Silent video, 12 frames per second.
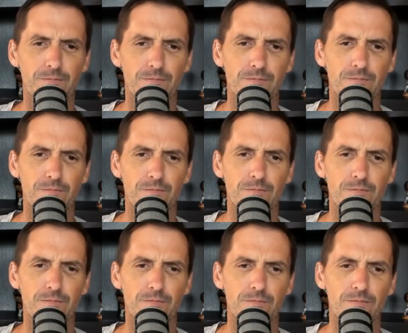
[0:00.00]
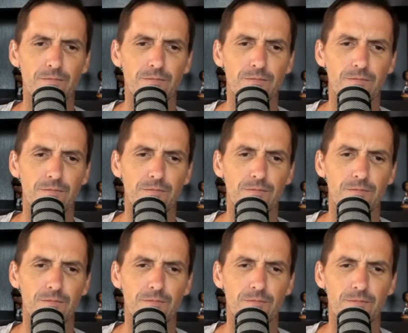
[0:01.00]

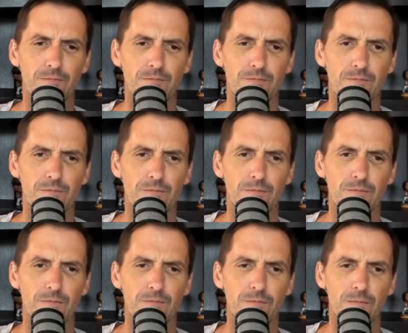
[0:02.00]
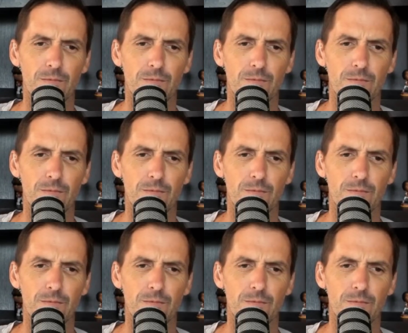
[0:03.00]
This person isn't speaking.